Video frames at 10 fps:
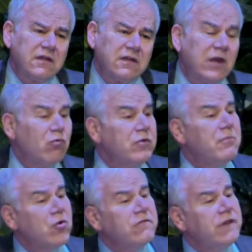that would
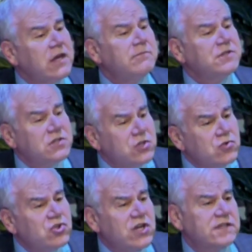motivate them to
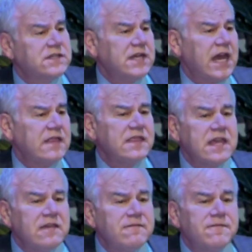do just that.
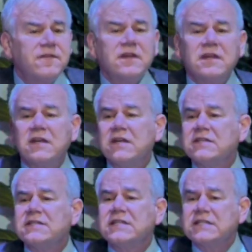They've
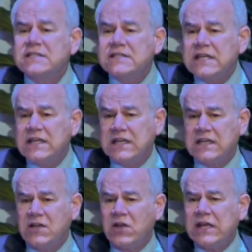succeeded,
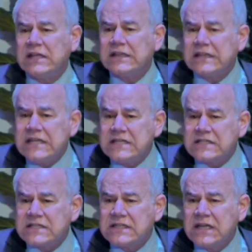at
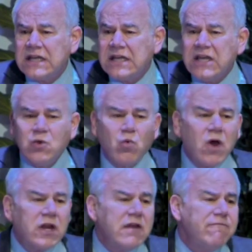least in
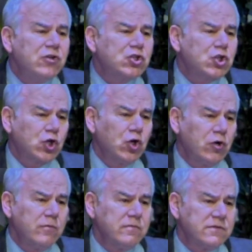whatever
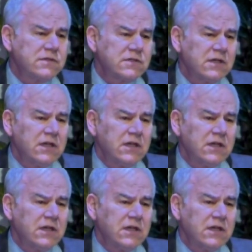terms,